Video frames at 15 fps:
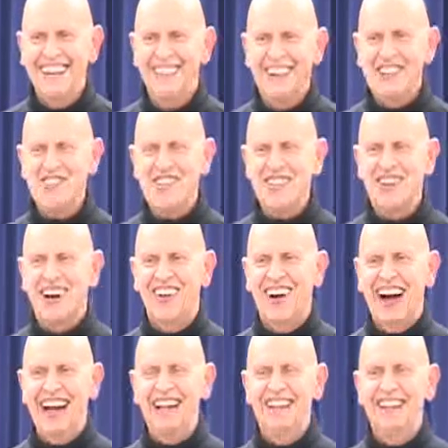which was all
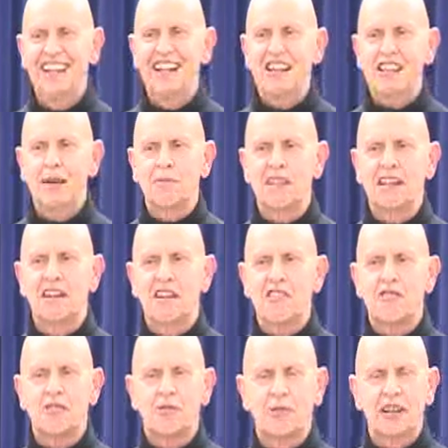right. Some of the
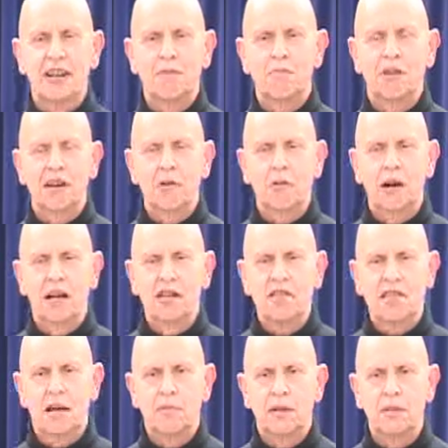kids could read it pretty well,
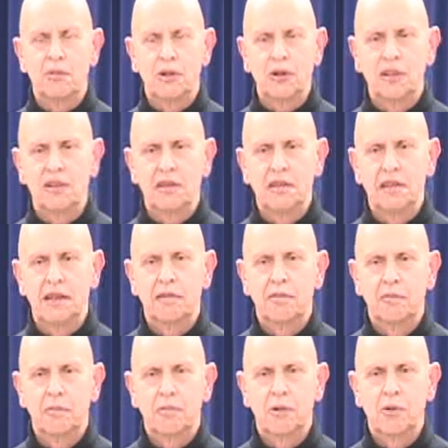some of them couldn't,
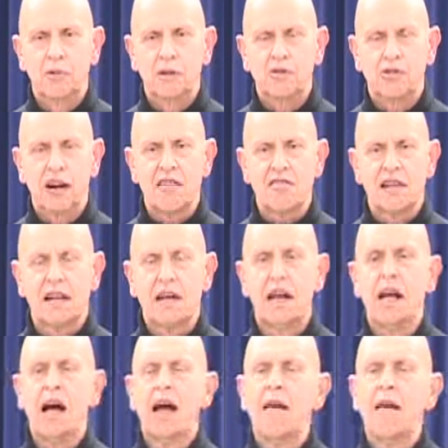and we would translate it.